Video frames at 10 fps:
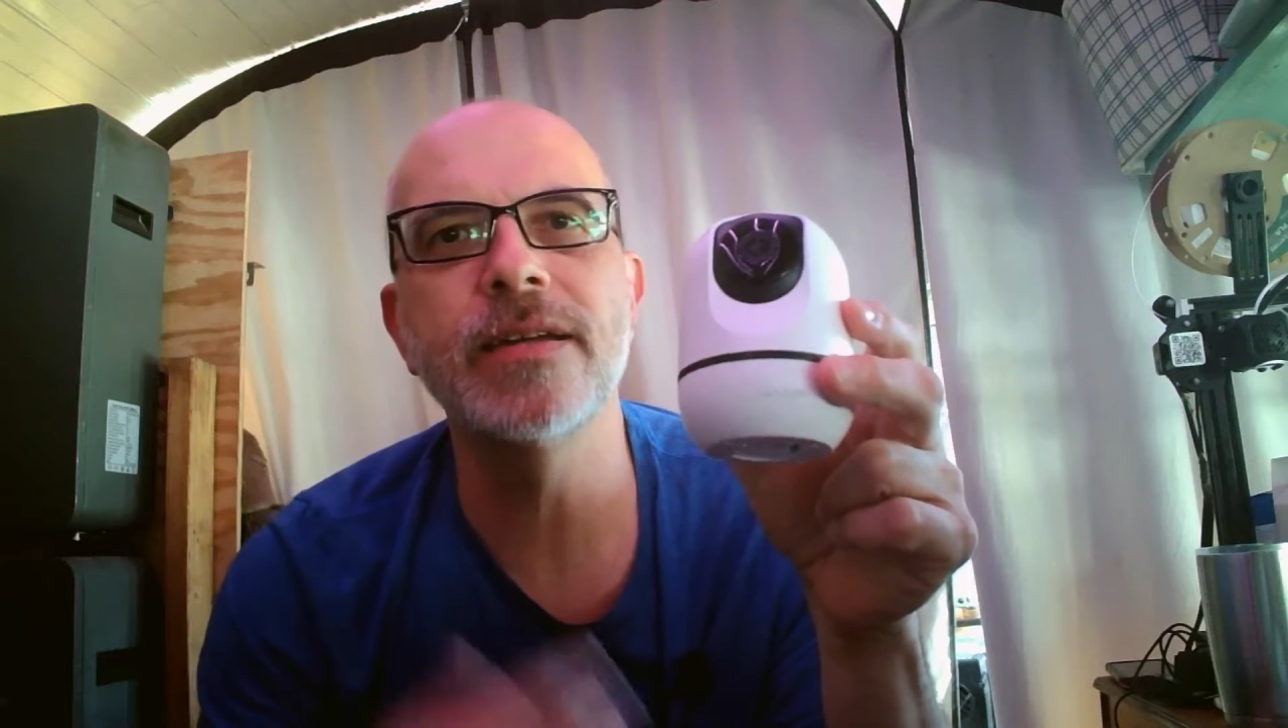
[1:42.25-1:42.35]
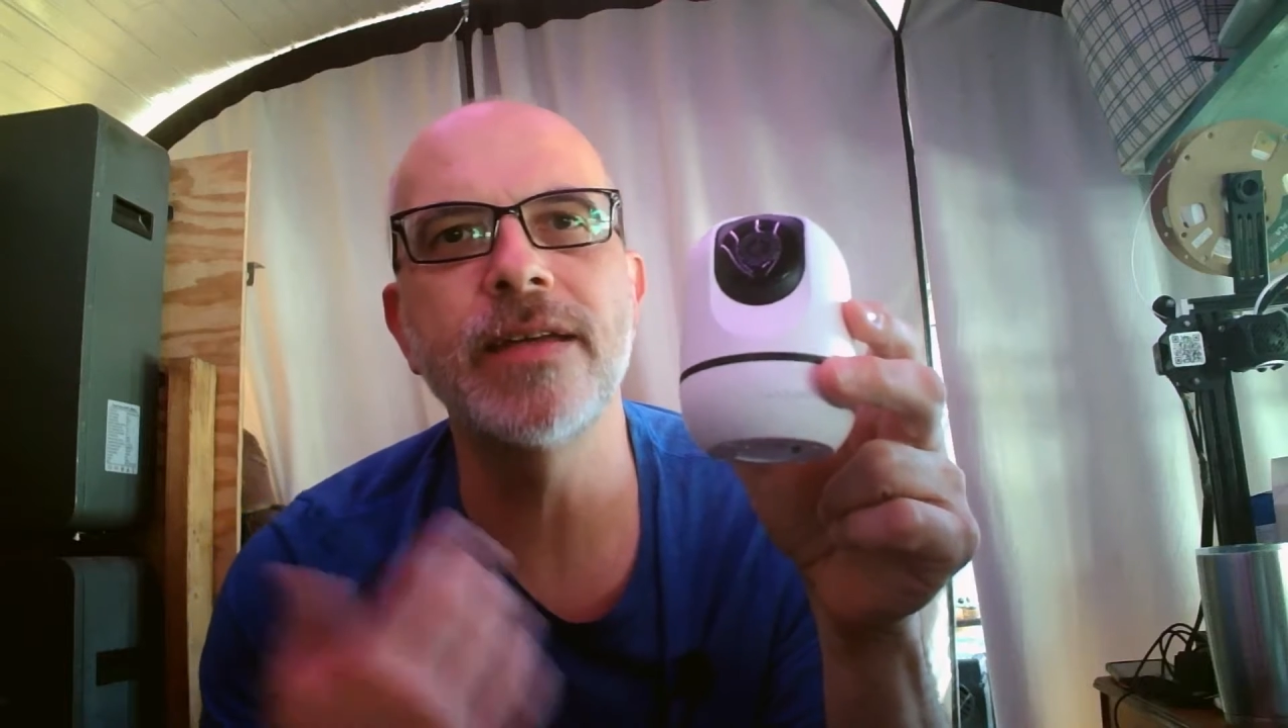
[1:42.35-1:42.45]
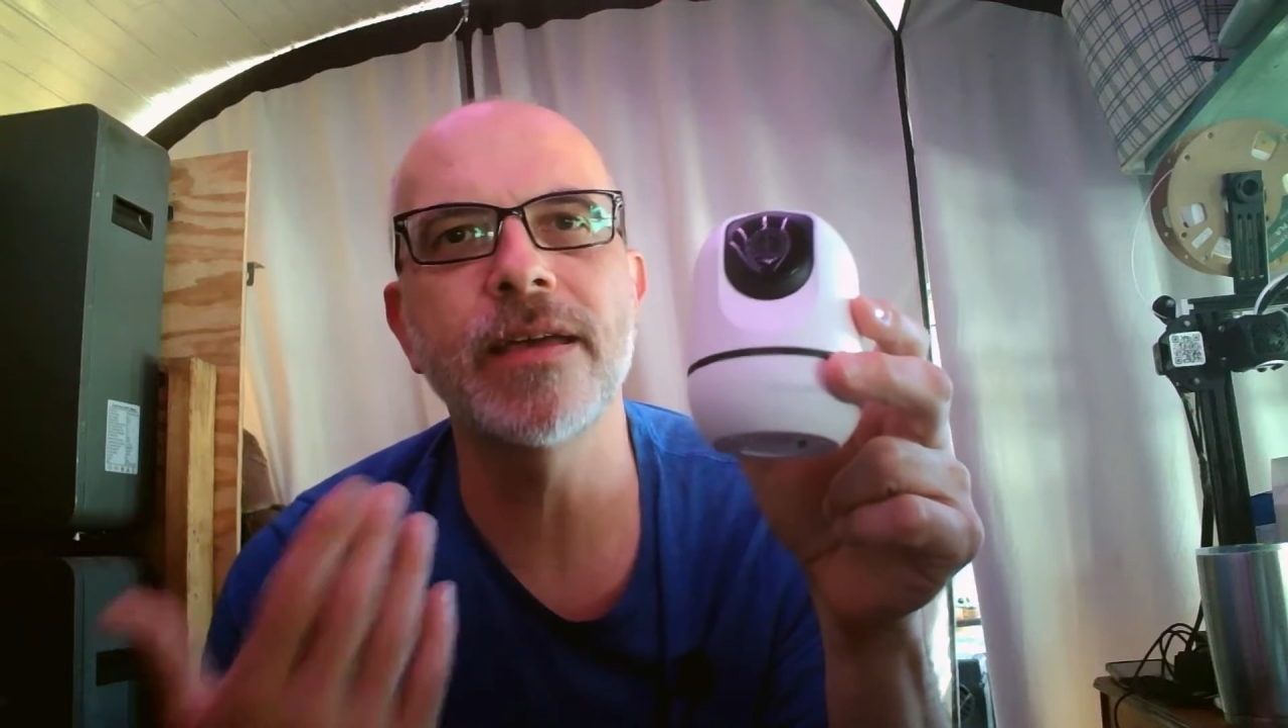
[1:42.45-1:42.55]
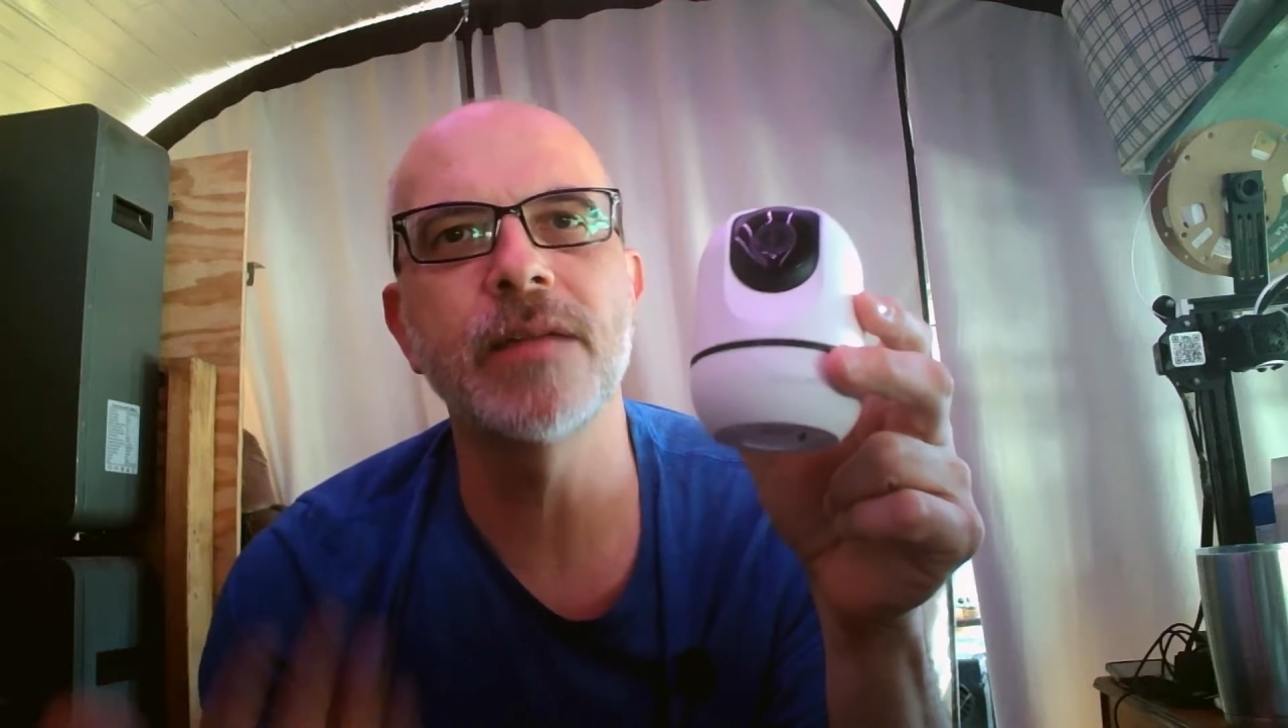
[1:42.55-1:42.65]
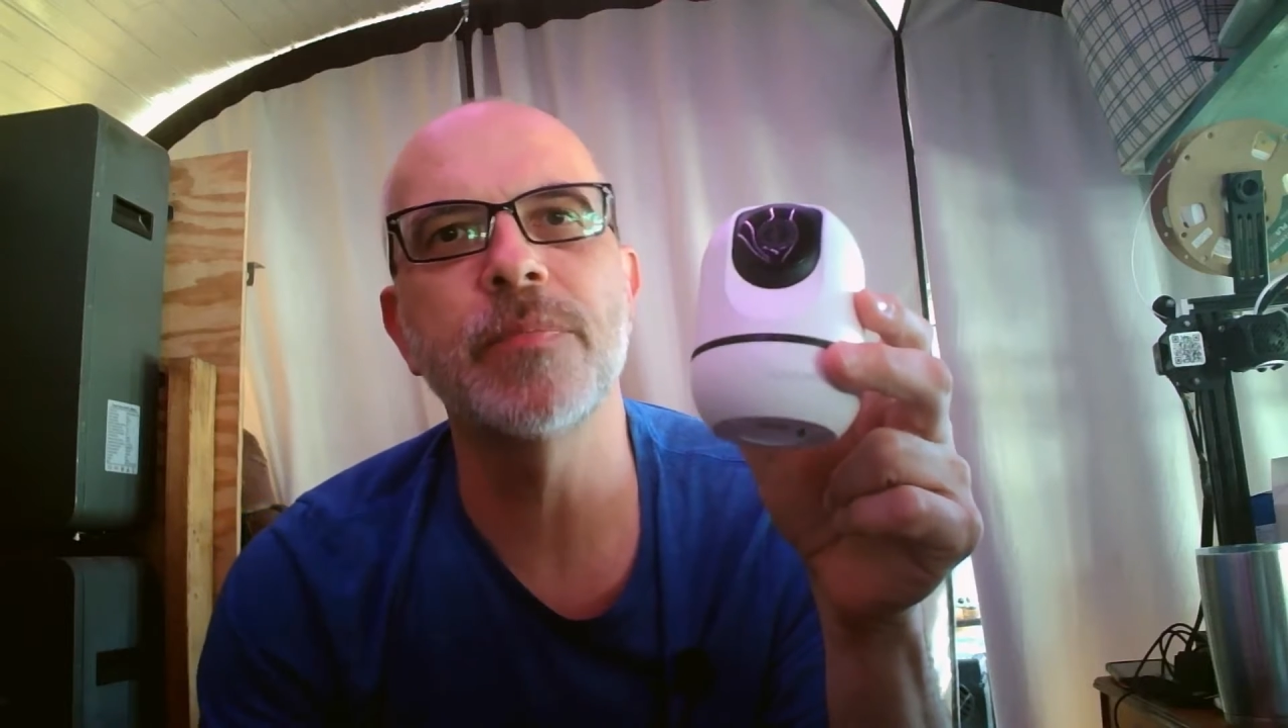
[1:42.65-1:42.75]
and
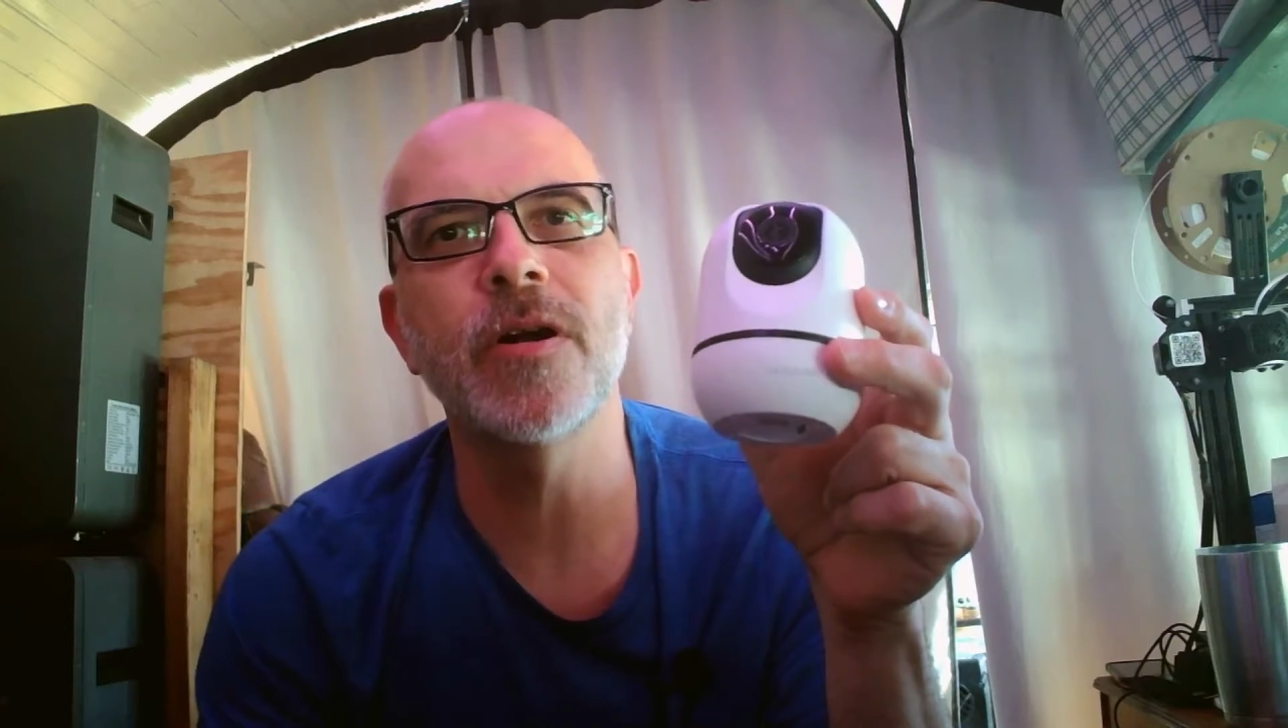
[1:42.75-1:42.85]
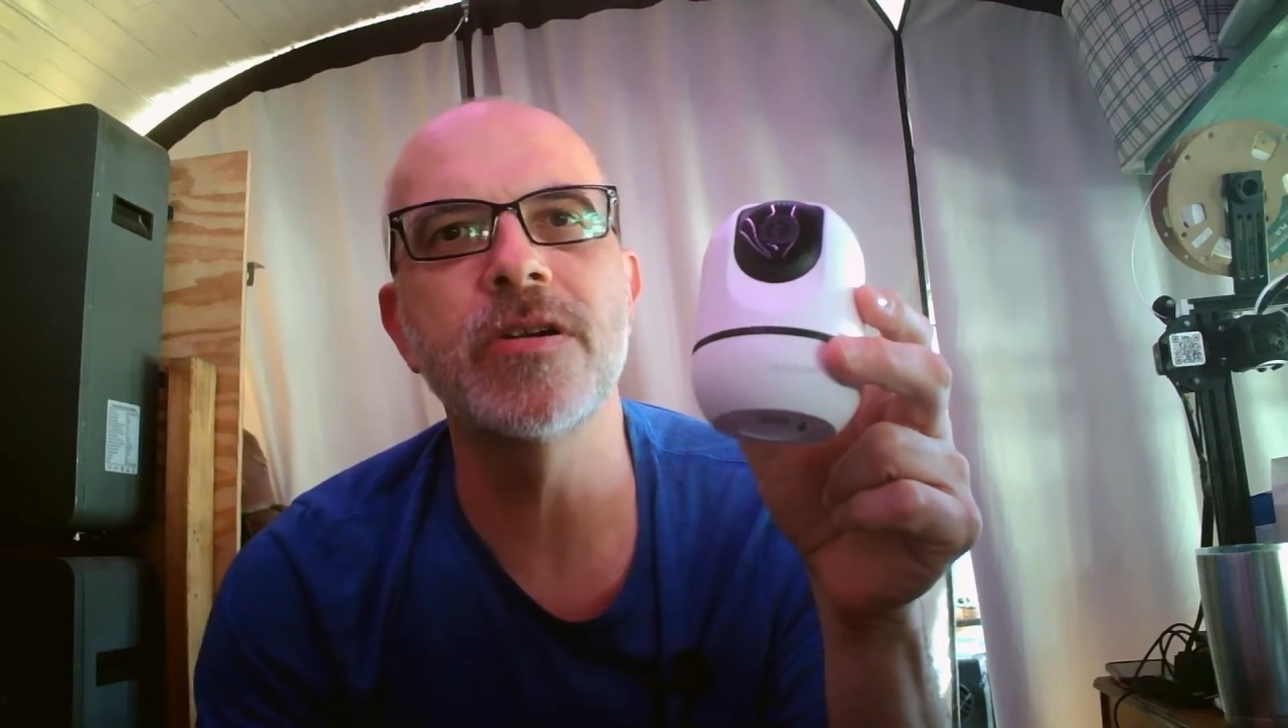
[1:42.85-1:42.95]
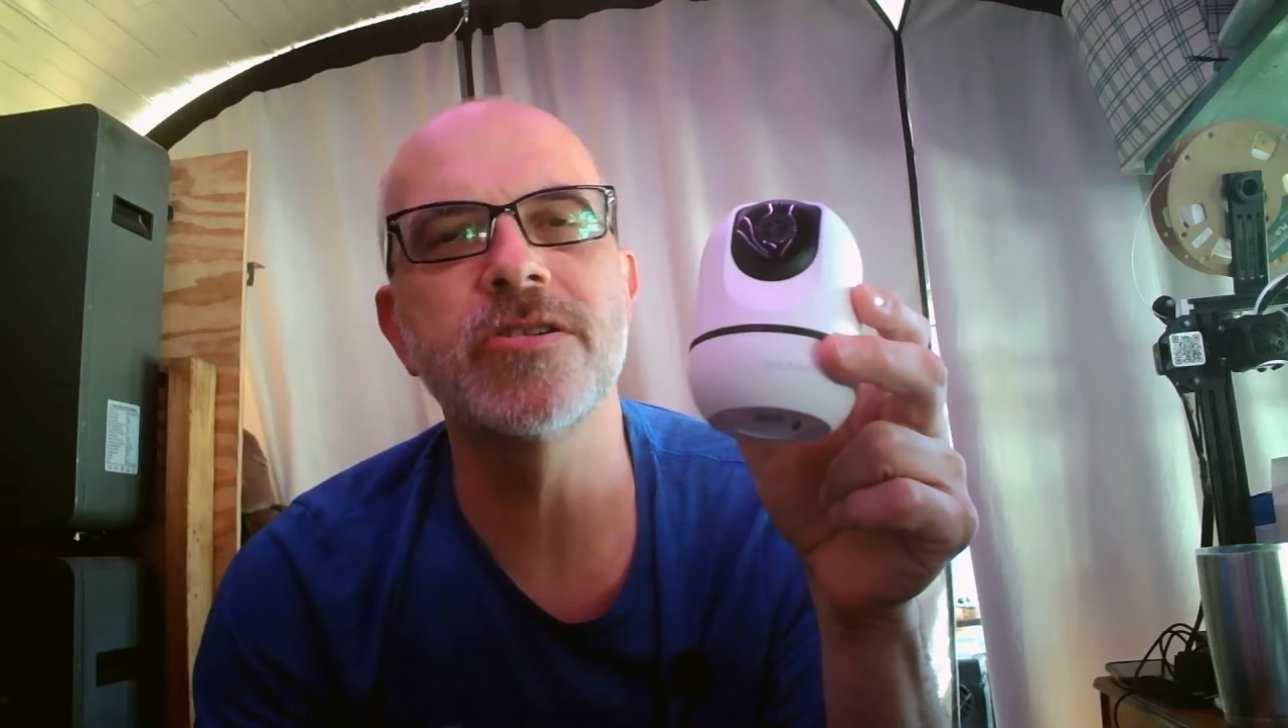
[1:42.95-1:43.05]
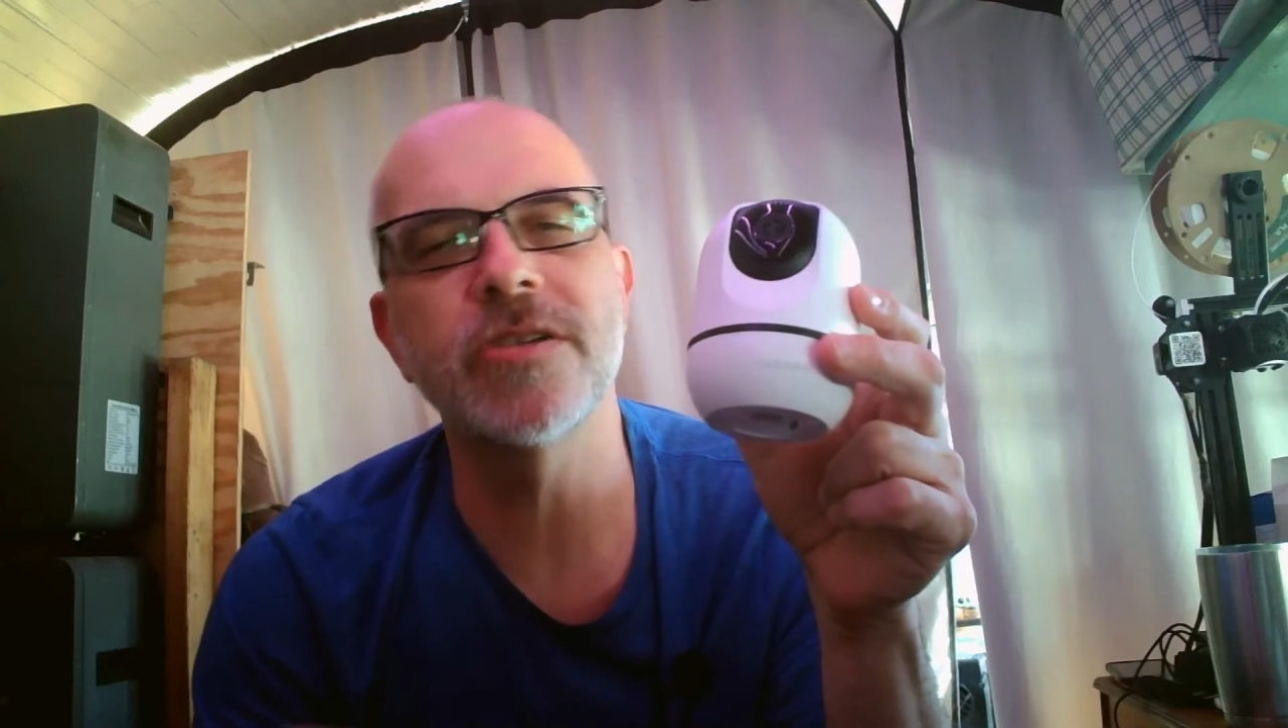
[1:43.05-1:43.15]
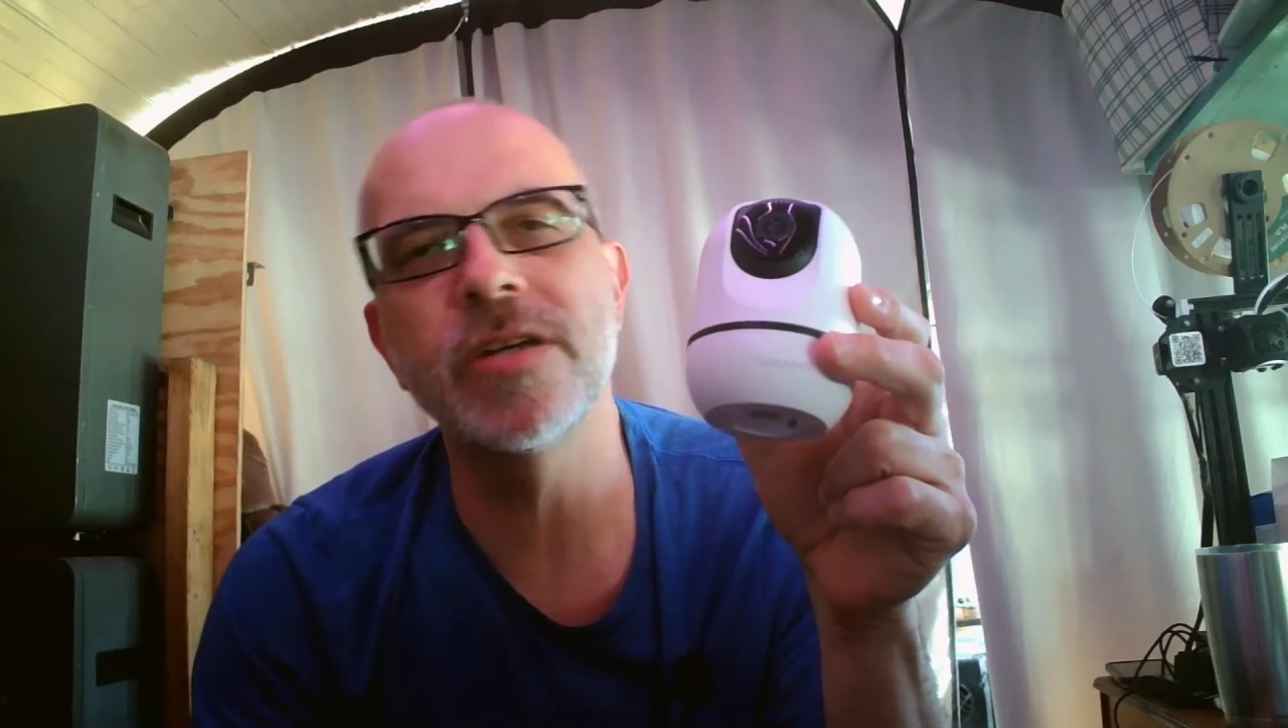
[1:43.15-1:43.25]
take it apart and show